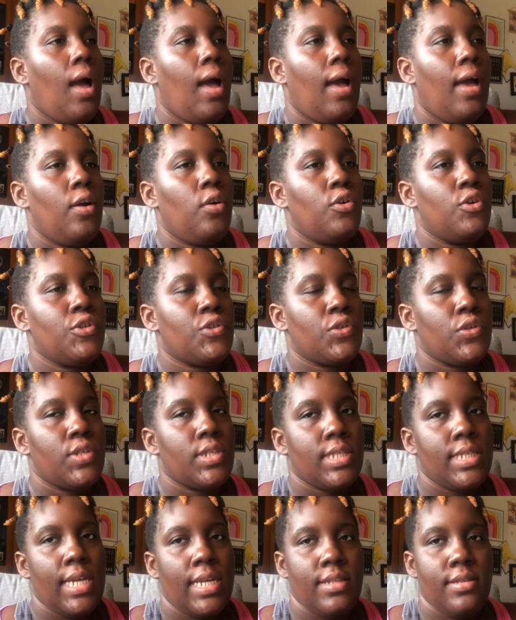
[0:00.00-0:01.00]
I
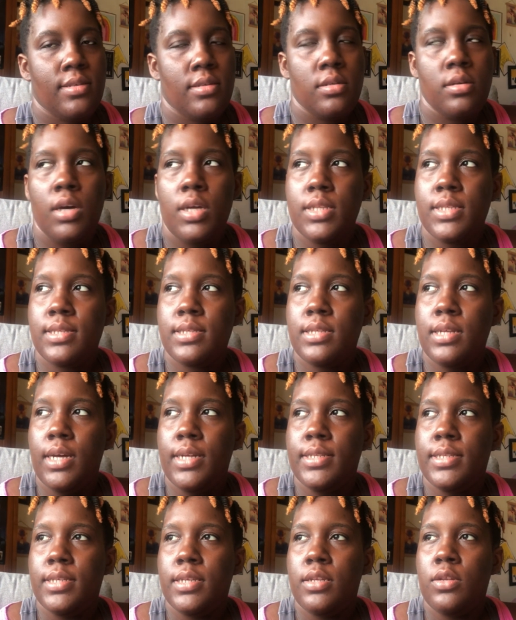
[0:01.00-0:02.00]
also got
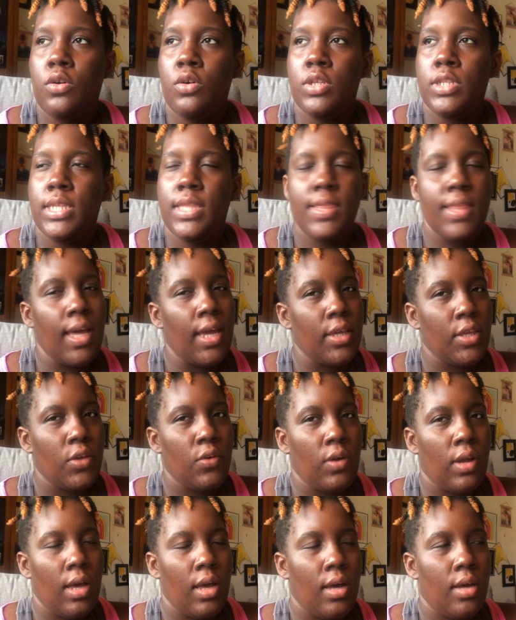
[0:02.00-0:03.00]
started on the
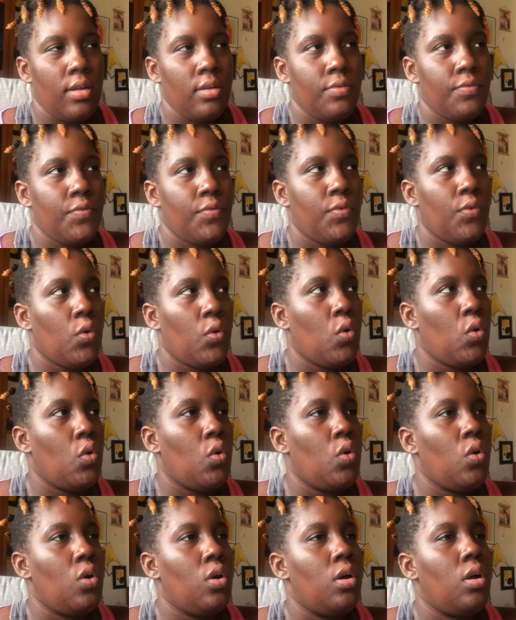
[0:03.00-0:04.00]
thank you card
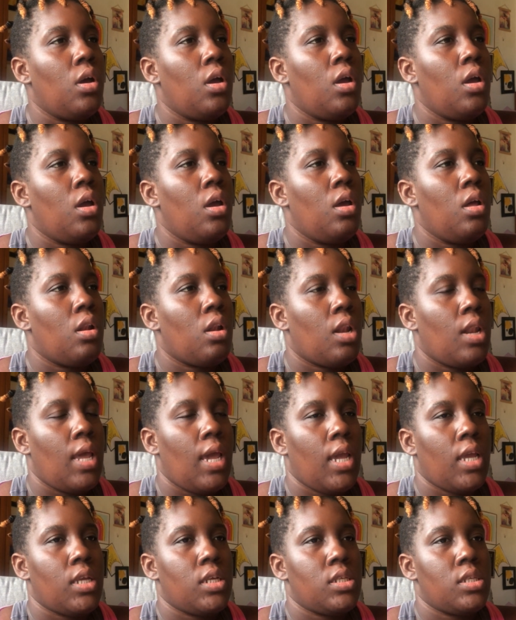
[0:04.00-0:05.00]
for
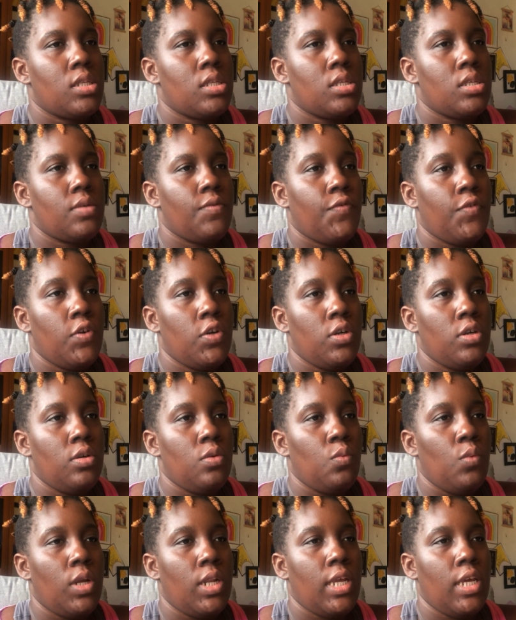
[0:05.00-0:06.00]

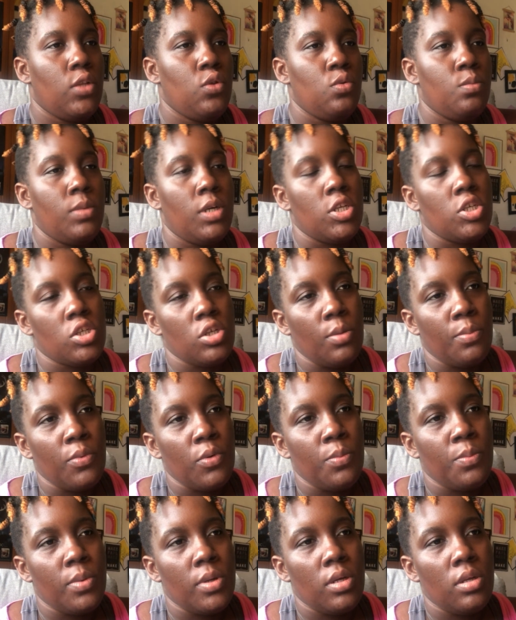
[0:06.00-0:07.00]
when I do my shop
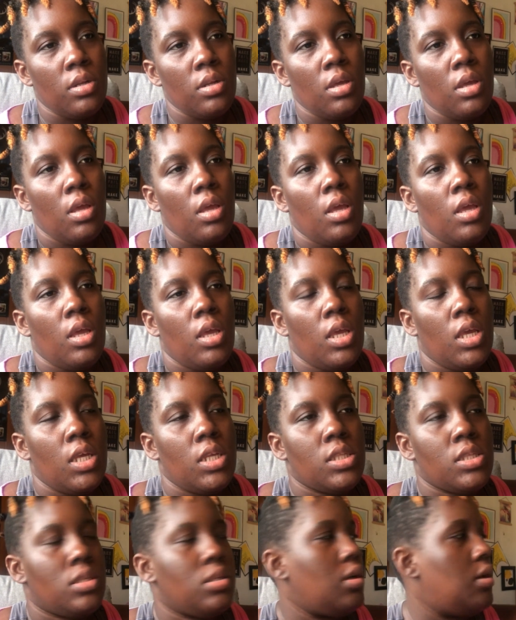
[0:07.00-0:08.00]
open.
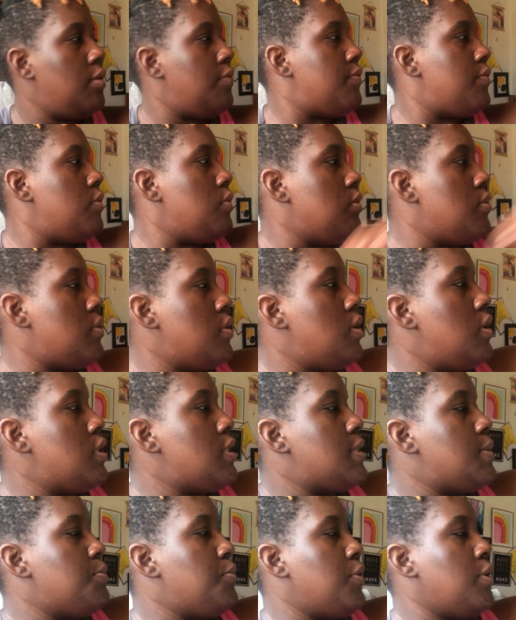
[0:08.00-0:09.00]
It's
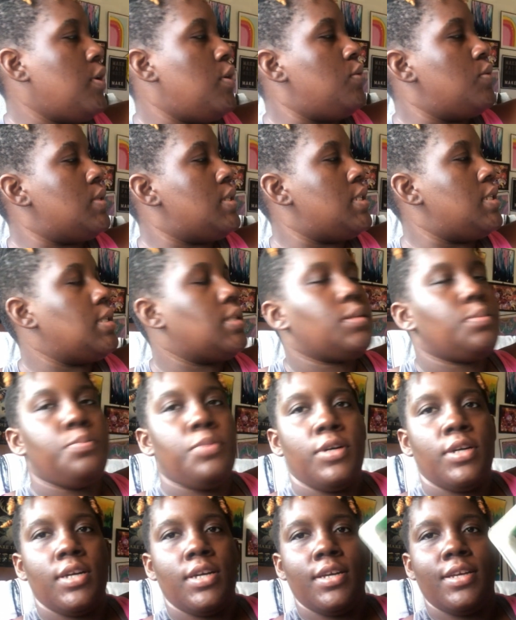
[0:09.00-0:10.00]
let's bring out this
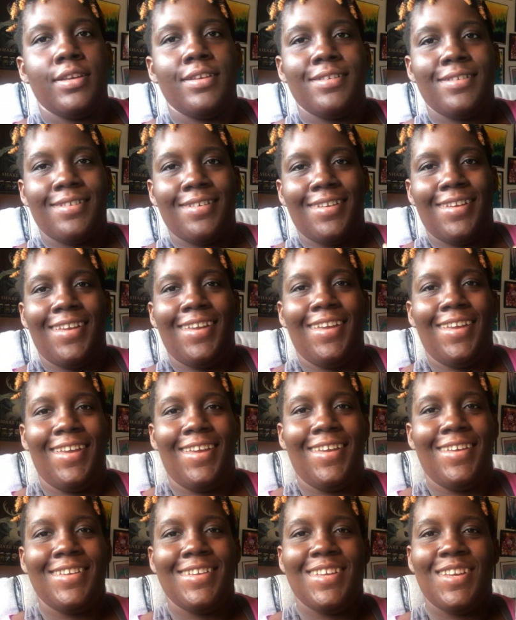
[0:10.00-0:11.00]
book.
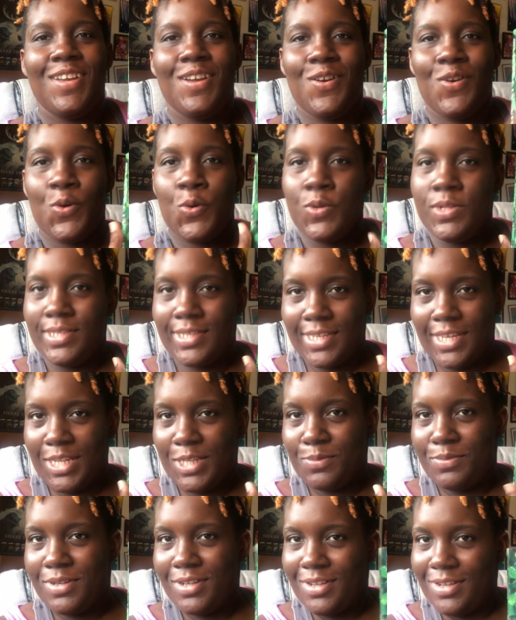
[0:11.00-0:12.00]
Okay, old
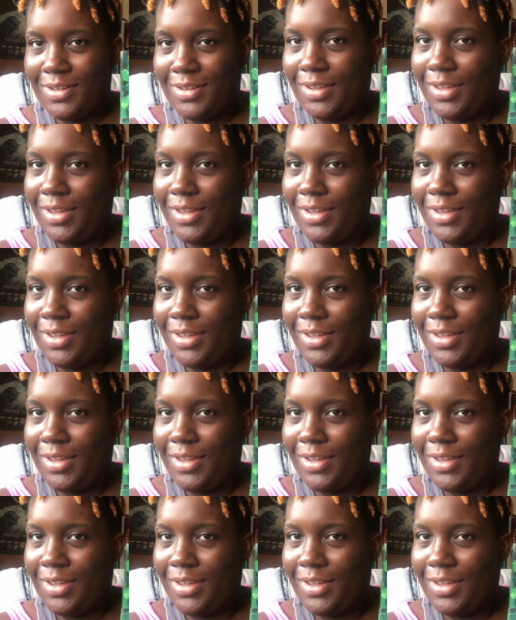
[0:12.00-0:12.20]
sketchbook.